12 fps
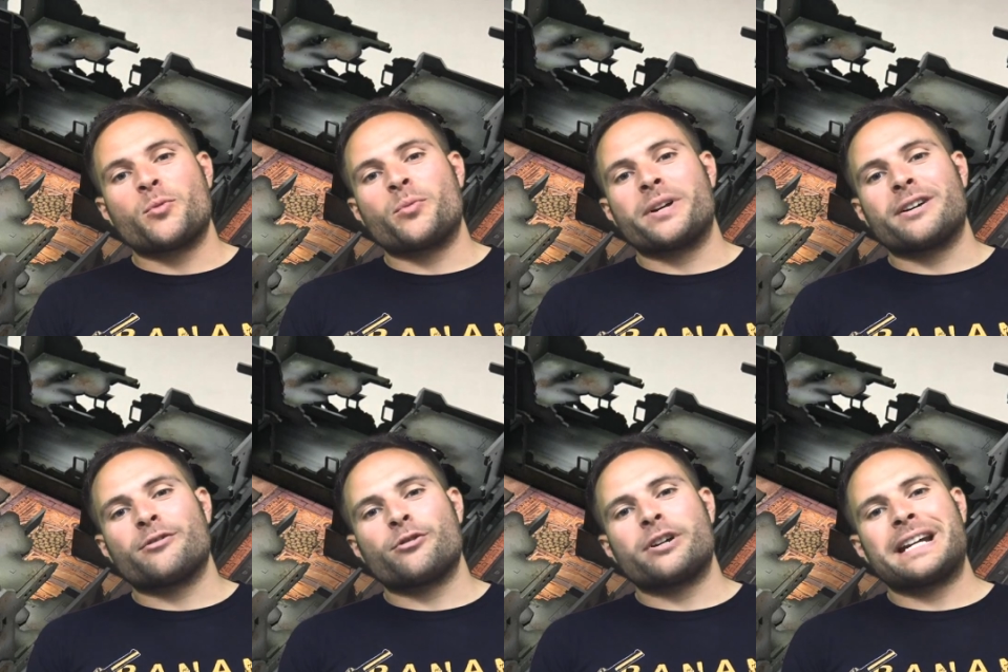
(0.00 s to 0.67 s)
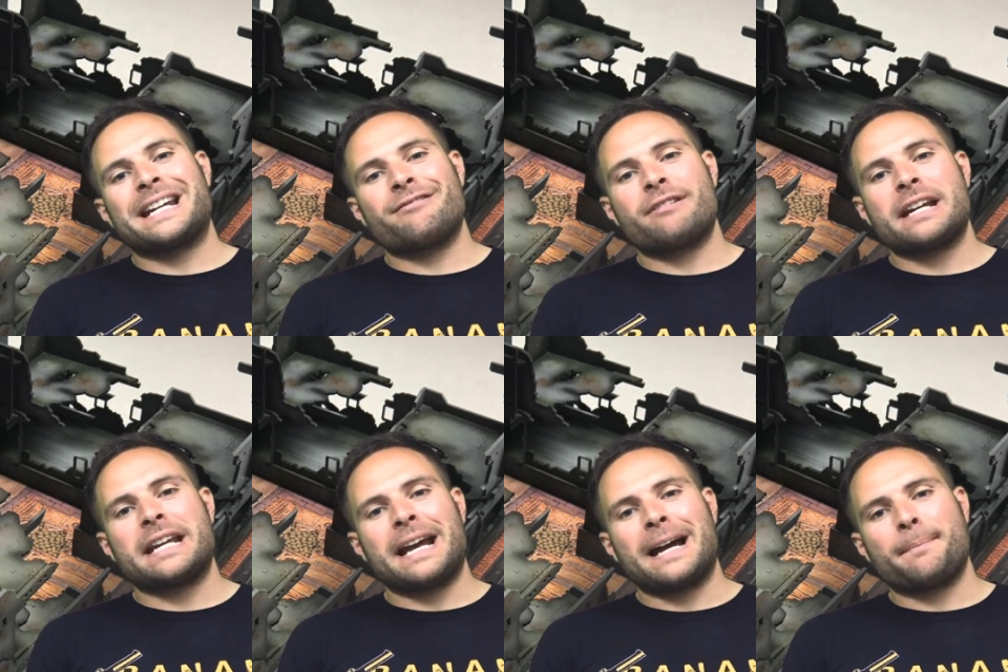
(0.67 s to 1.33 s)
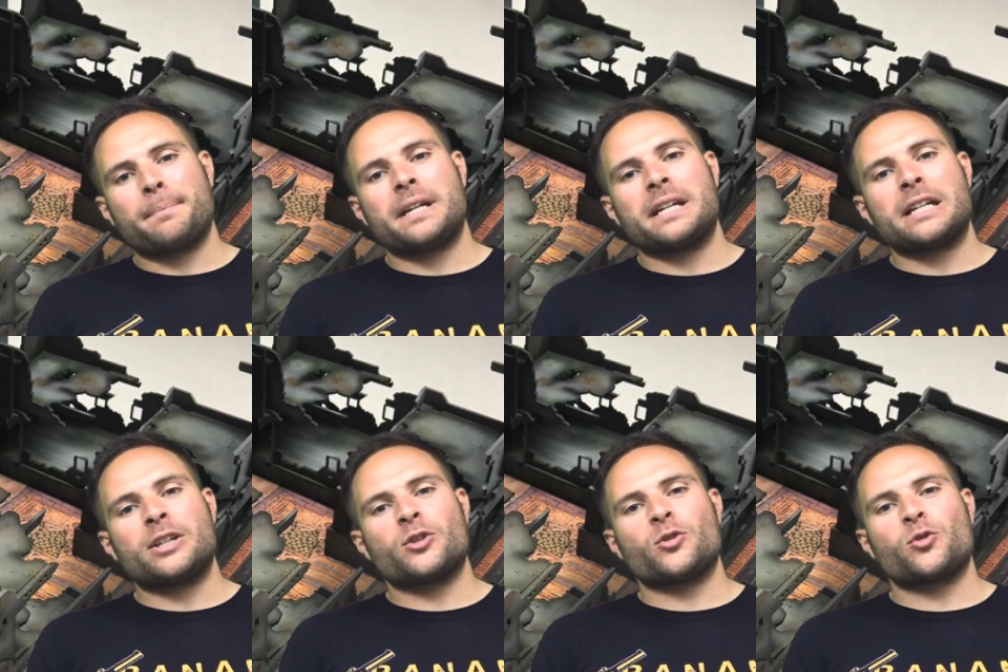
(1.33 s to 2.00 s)
we are really, really
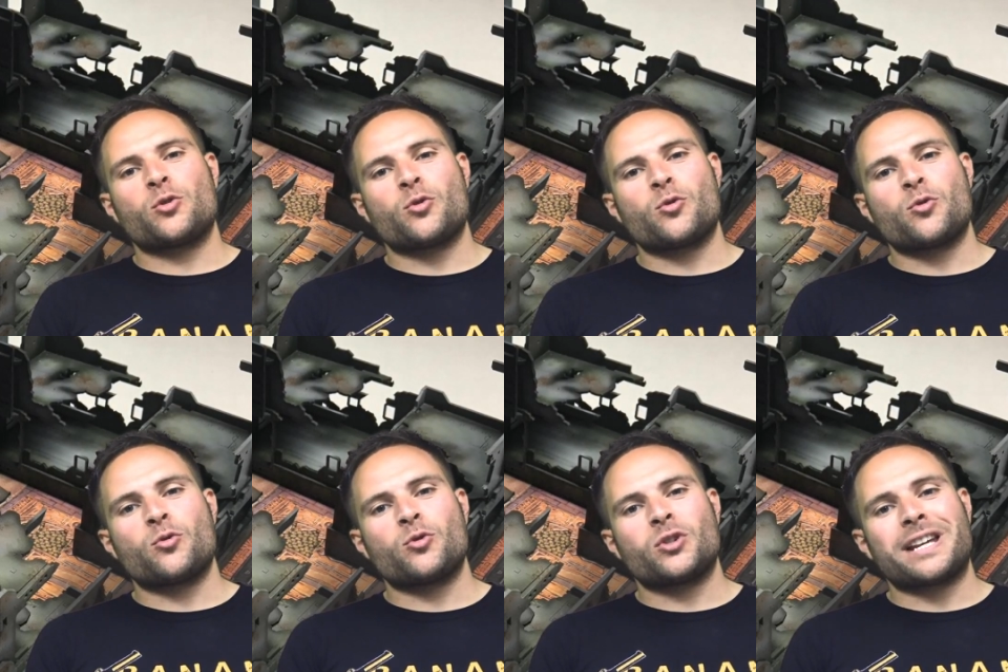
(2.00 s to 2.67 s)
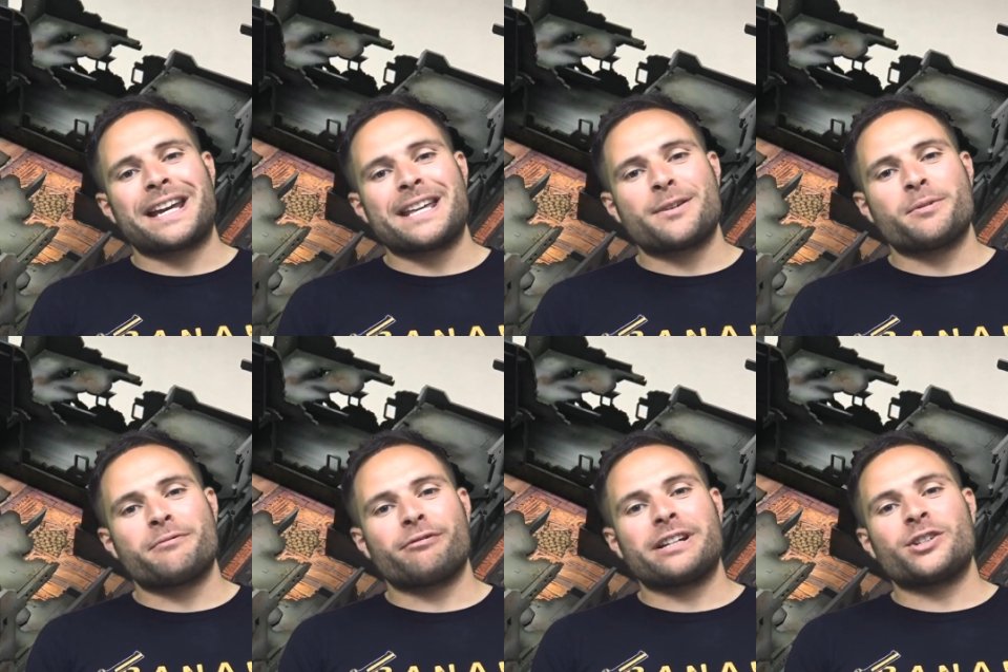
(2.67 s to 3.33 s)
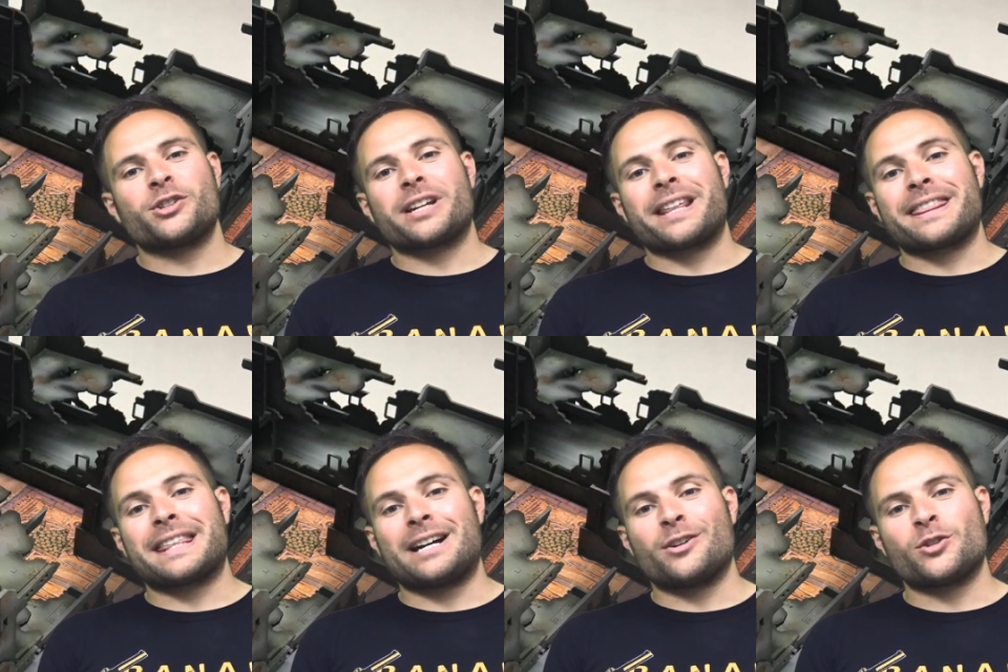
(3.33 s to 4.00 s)
happy to say that we've reached
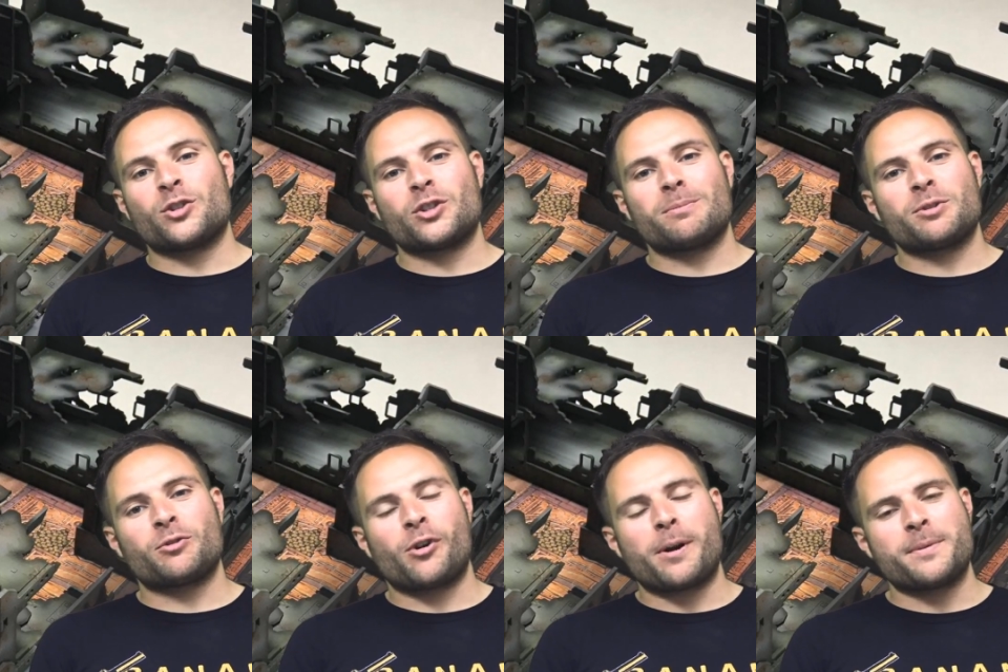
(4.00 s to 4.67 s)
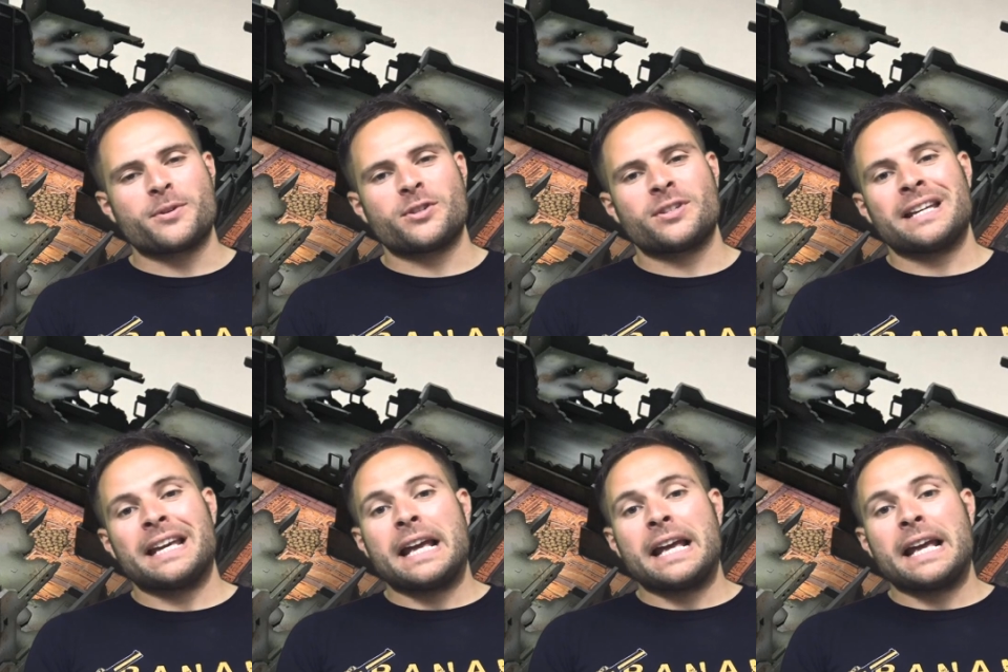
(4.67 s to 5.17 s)
1,000 subscribers.